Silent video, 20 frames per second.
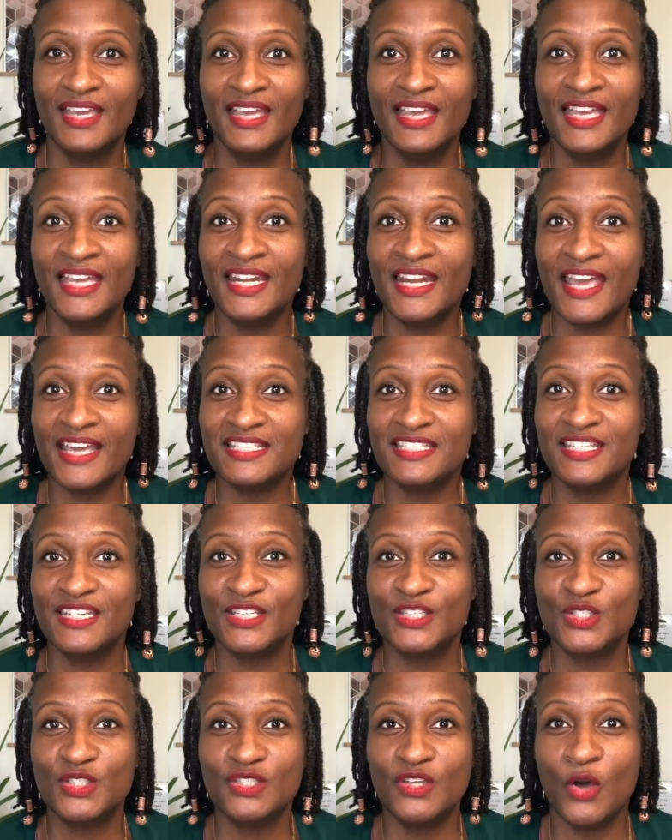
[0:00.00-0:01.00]
In
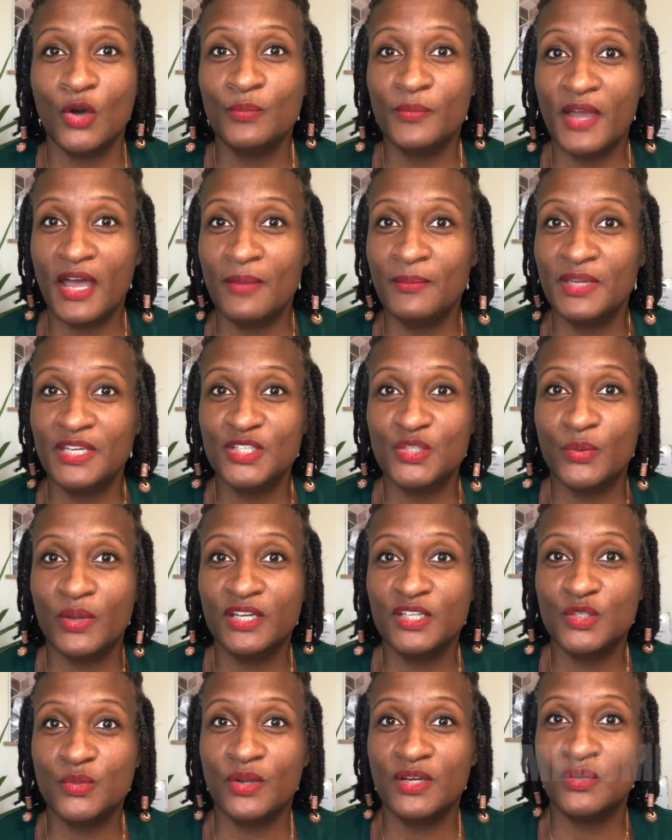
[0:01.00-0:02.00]
Exodus Homecoming
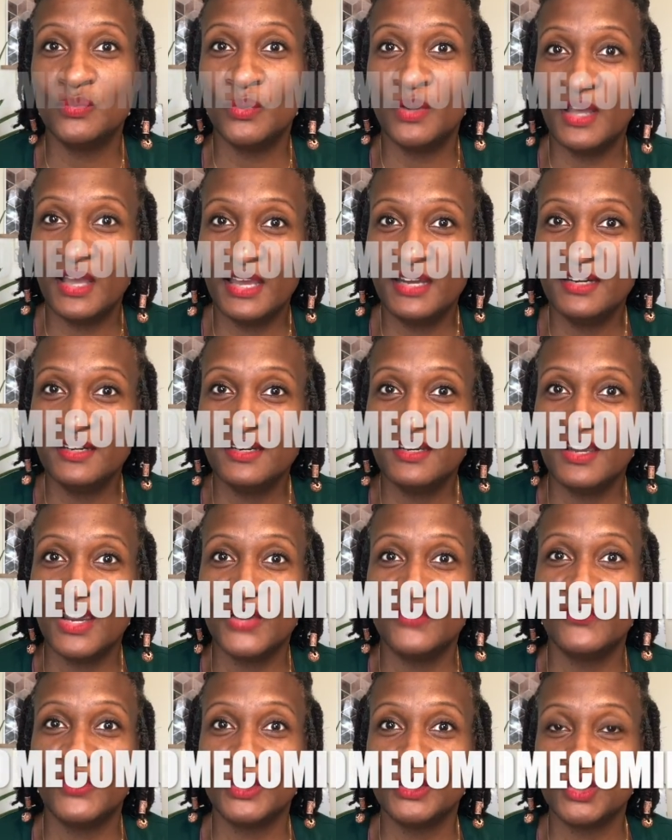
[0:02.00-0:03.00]
2021, our
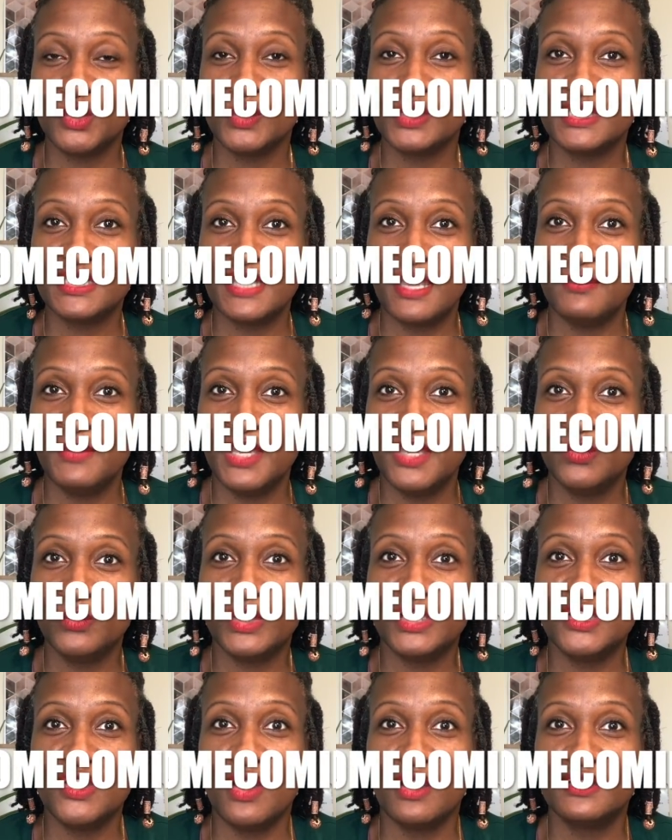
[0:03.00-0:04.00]
virtual summit, we
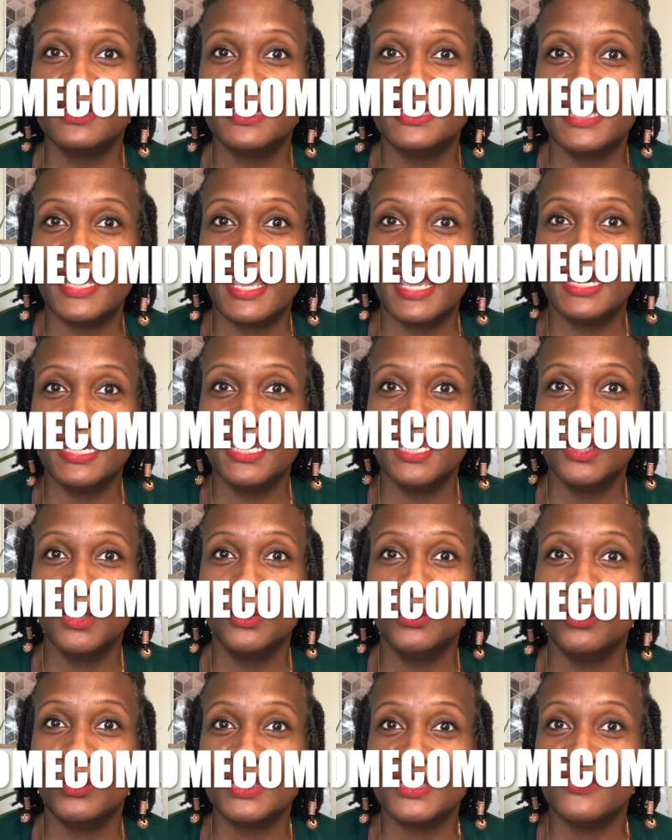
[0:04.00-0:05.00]
talked to Danny, who
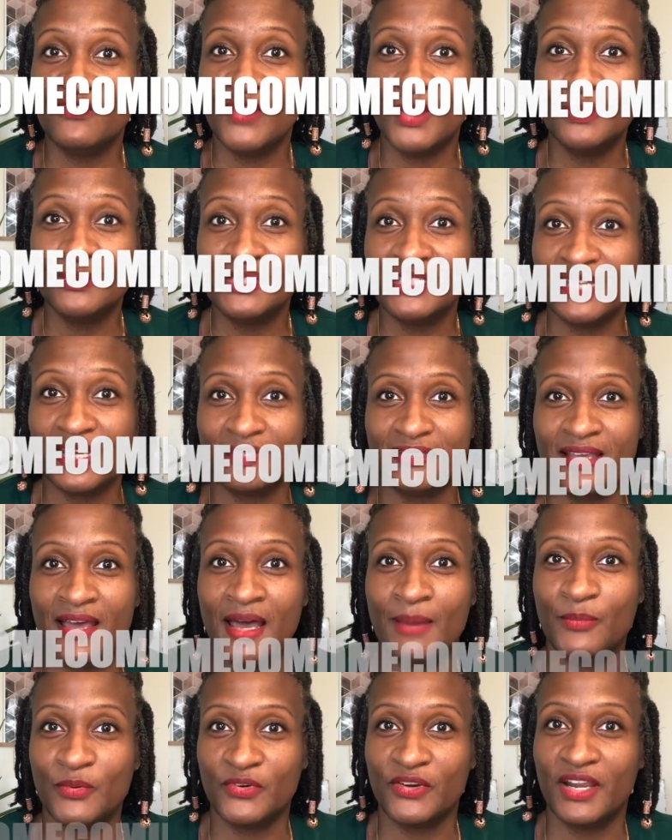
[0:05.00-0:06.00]
was a phone sex
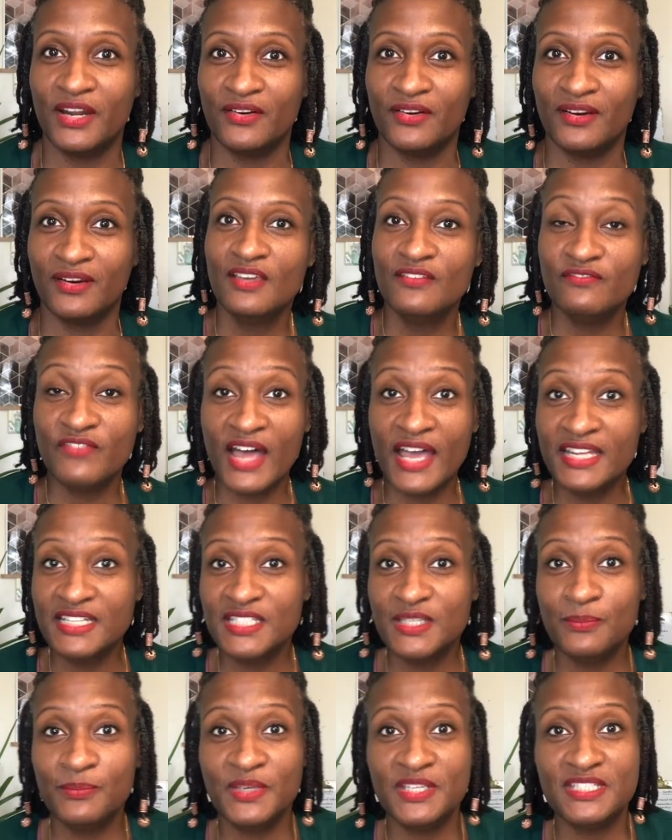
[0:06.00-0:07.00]
operator. Find
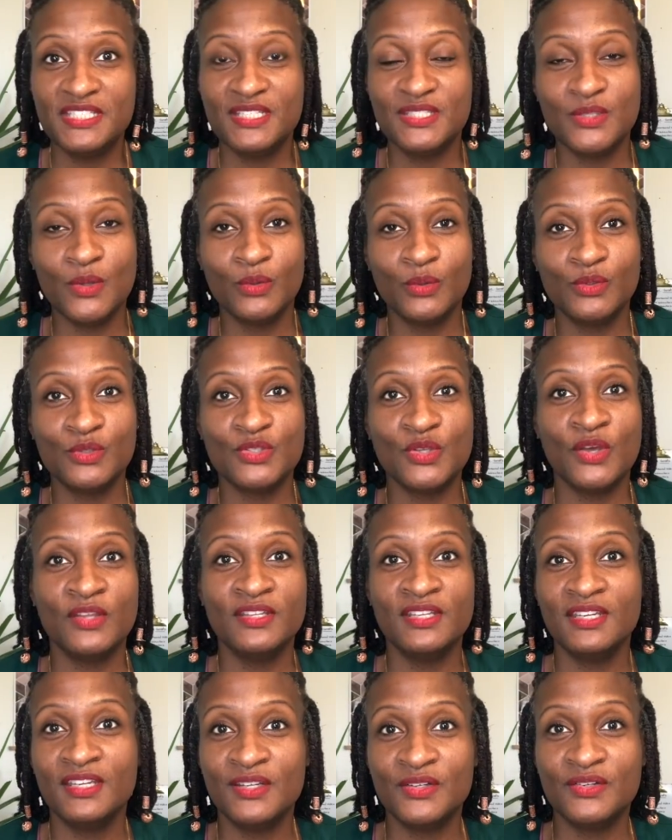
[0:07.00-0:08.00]
some business owners on
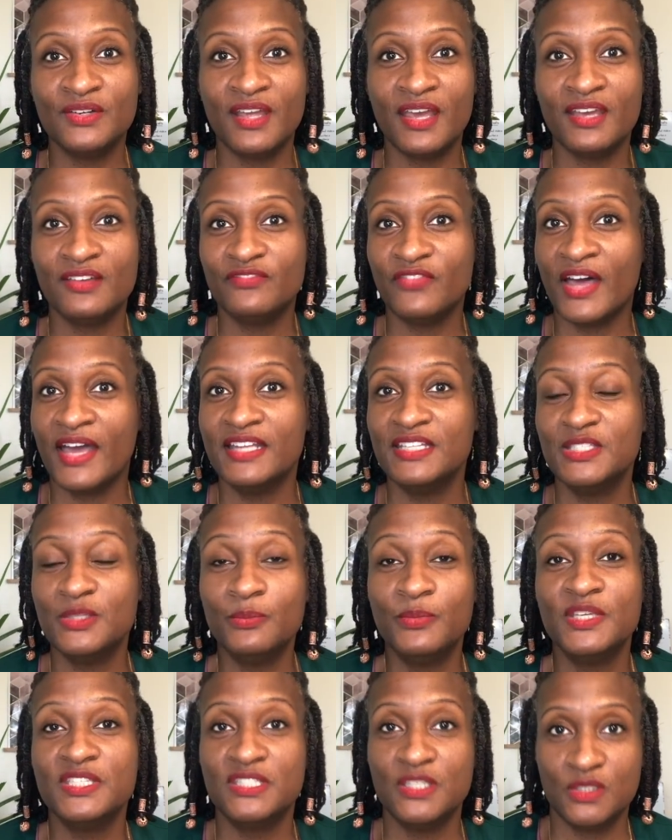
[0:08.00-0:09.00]
the internet. Find some
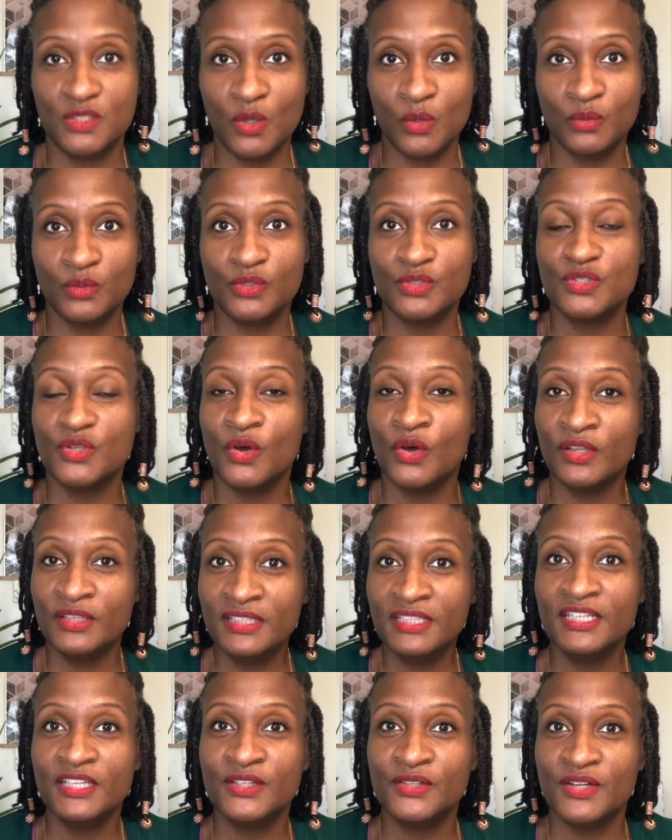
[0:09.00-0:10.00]
business owners on the
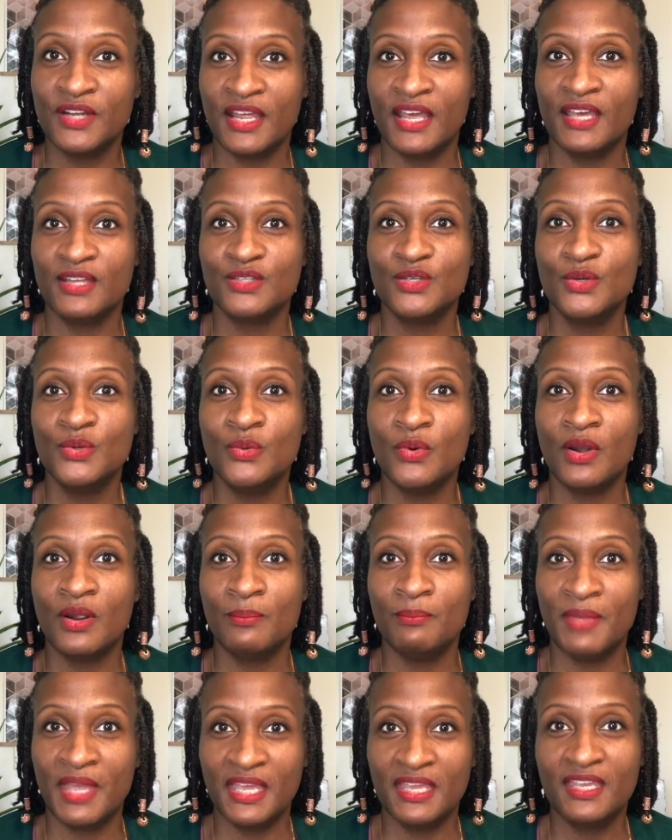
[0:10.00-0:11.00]
internet who are
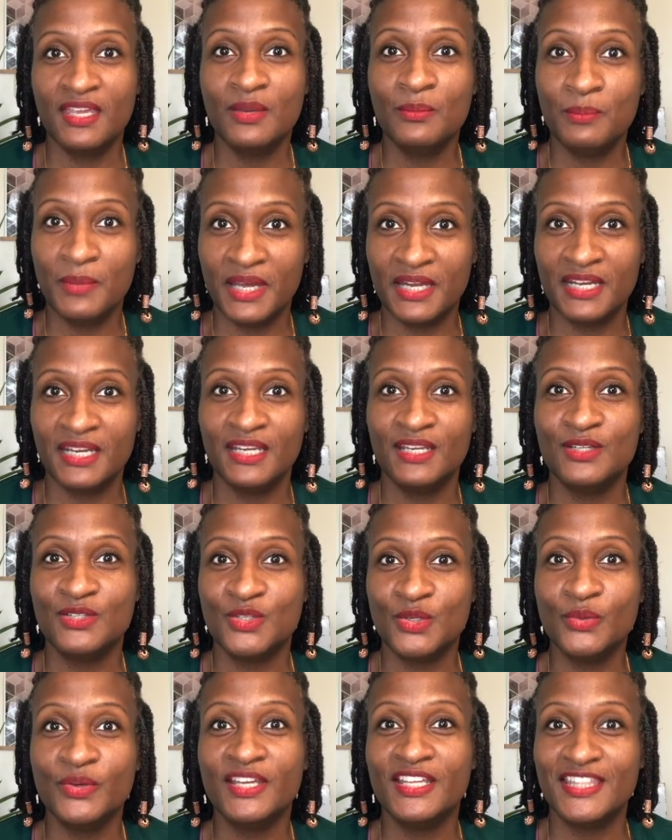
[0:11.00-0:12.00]
making money
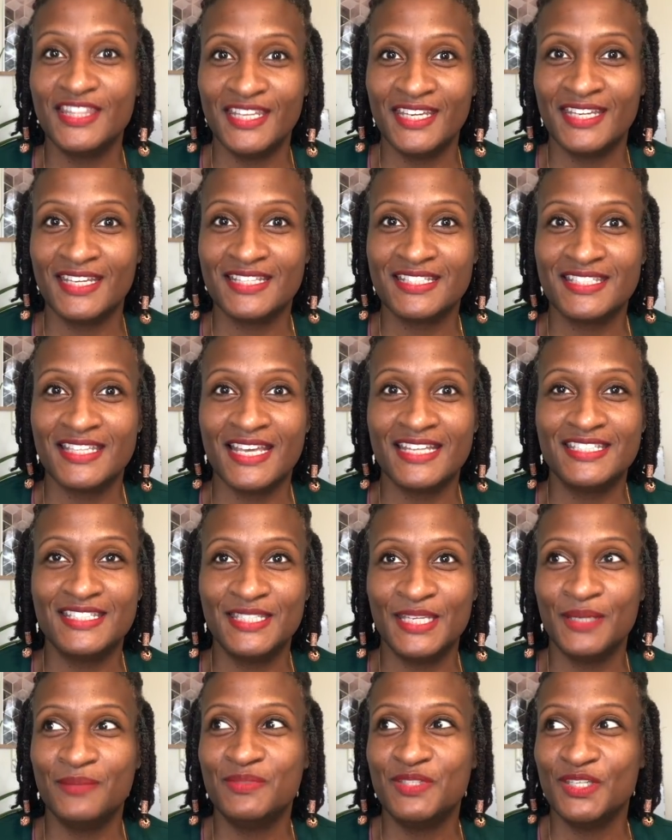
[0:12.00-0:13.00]
doing things that
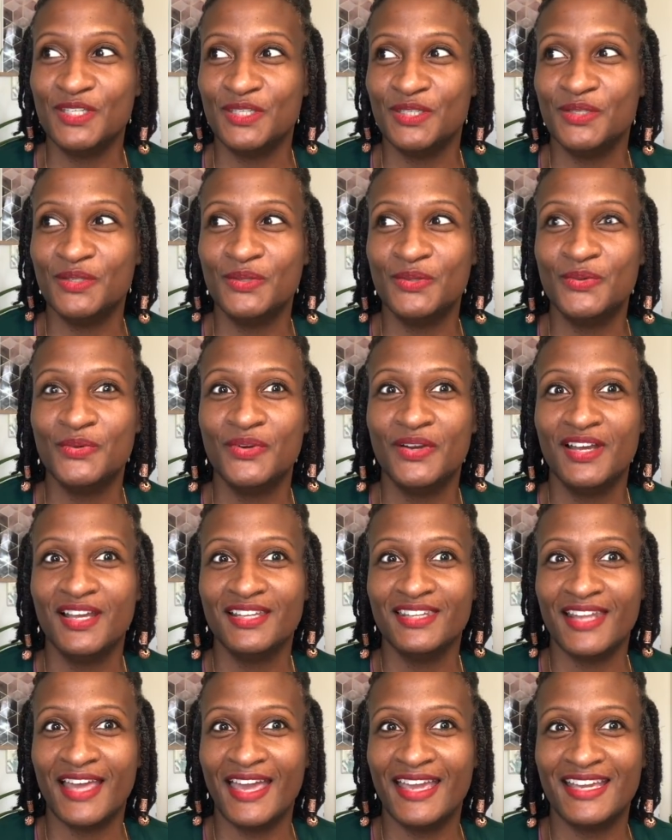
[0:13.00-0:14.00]
seem to you
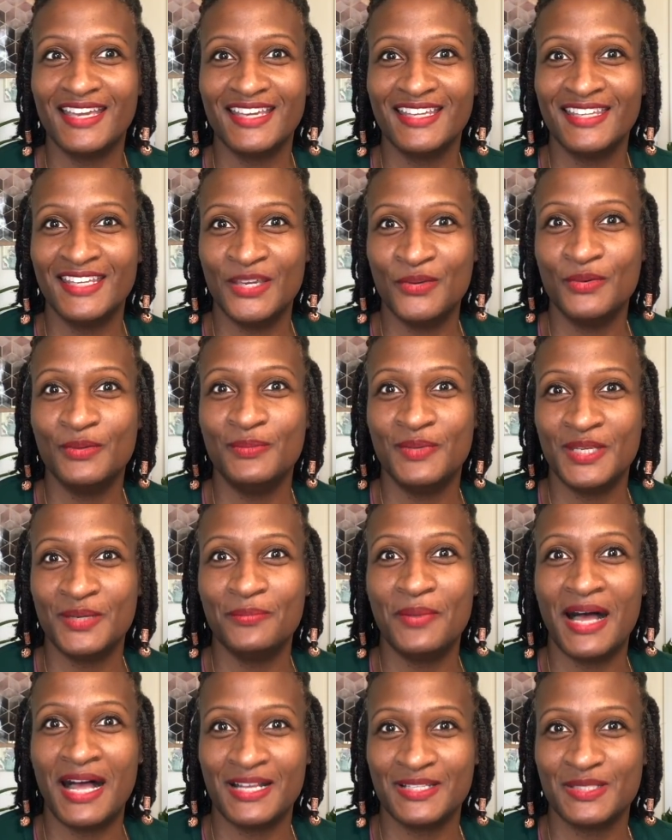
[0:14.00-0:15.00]
like it would be
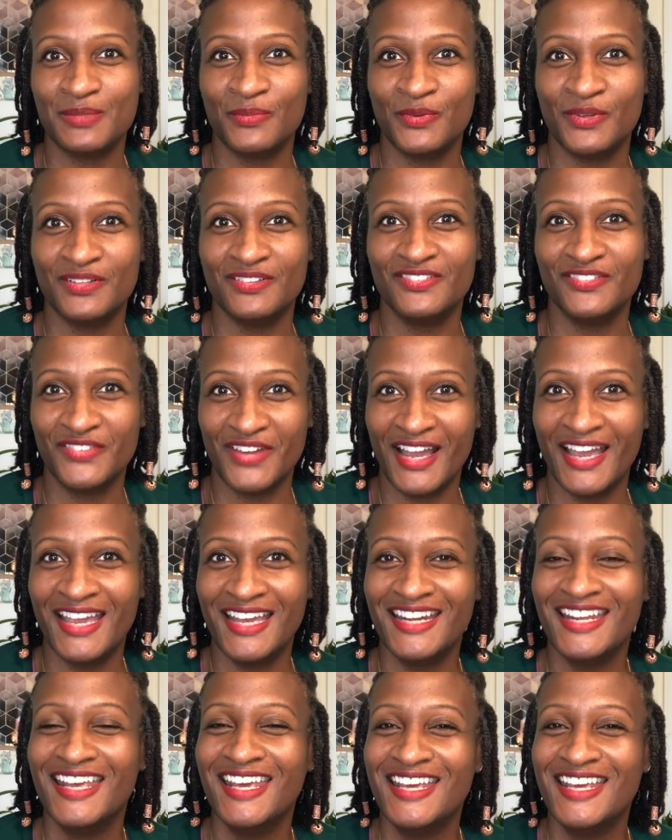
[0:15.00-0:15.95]
impossible, right?